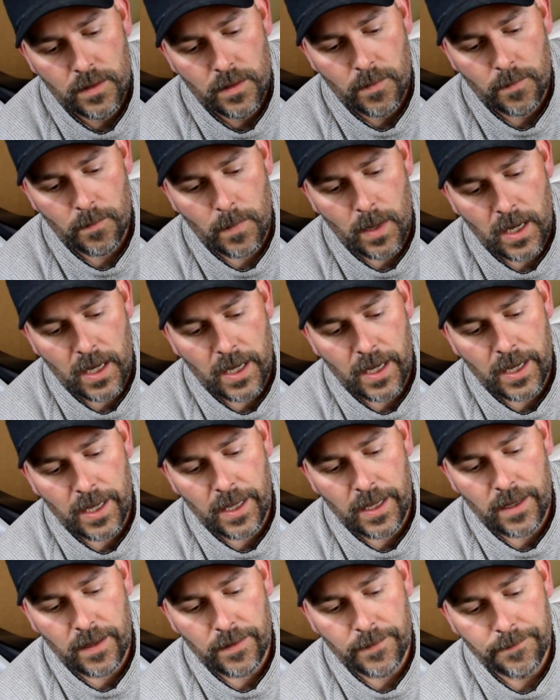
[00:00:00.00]

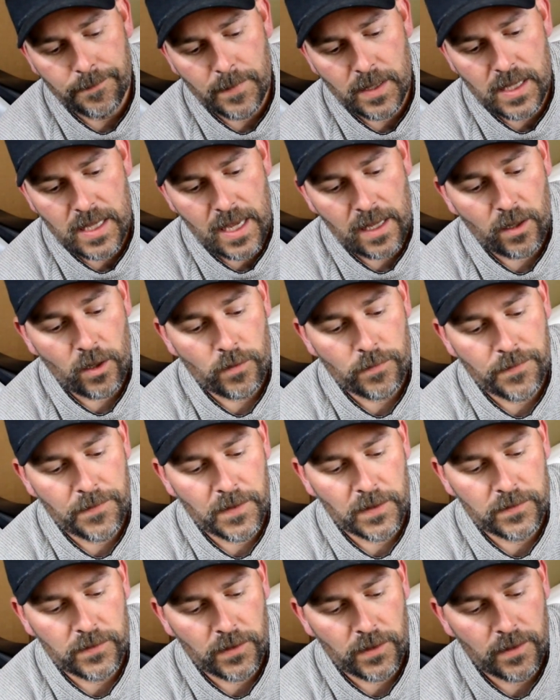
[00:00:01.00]
my yellow
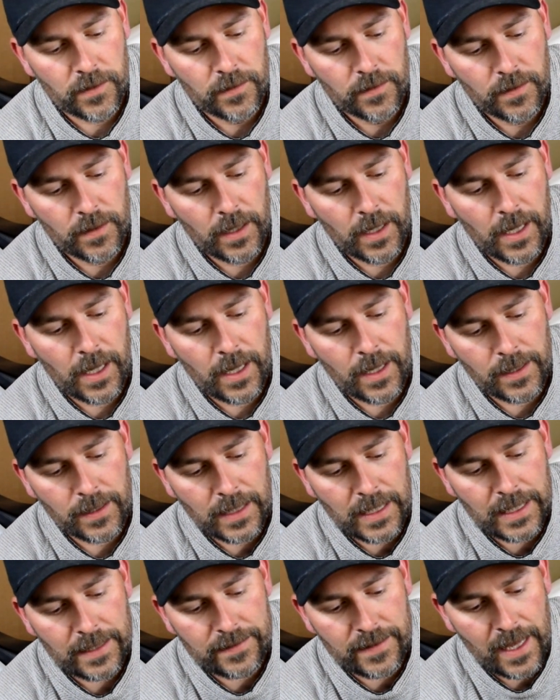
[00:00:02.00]
filter and
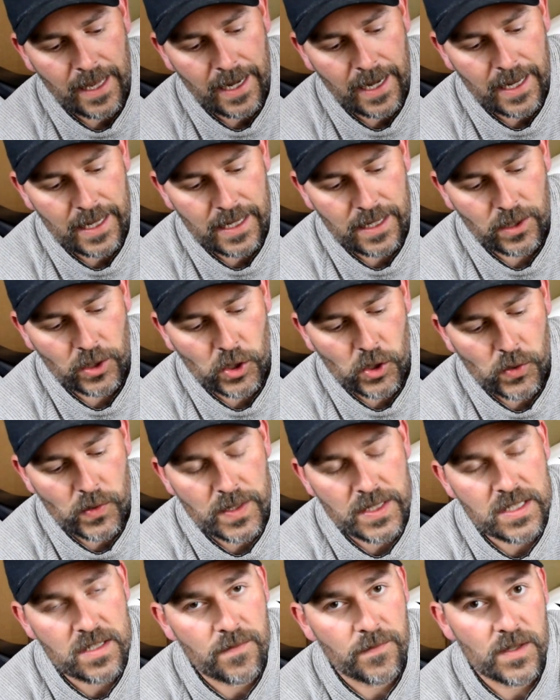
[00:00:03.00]
get that
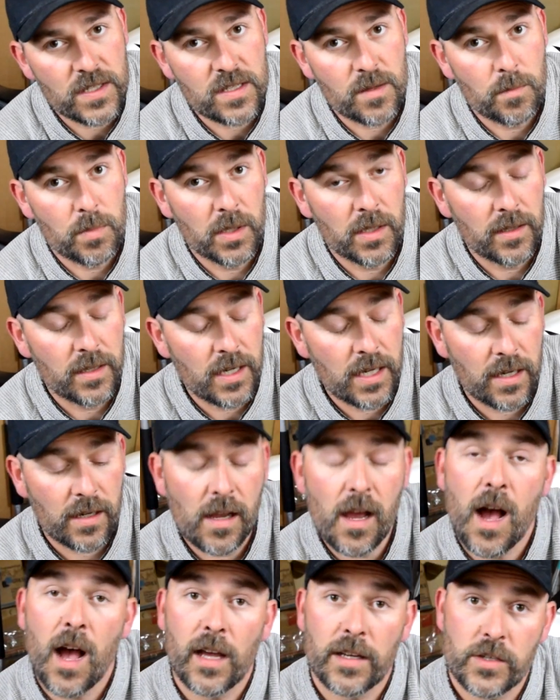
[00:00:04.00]
increased visibility and
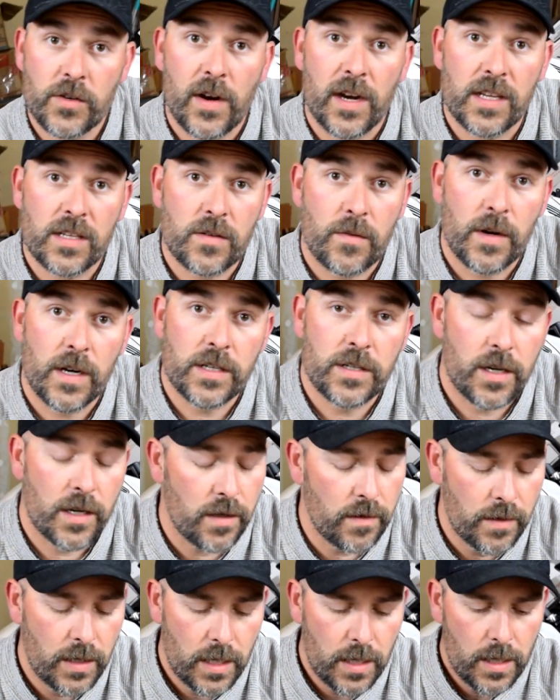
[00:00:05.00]
contrast
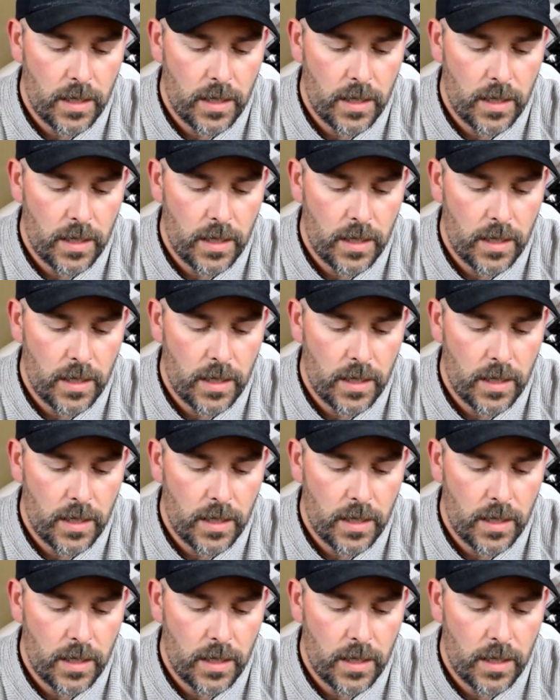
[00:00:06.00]
ratio.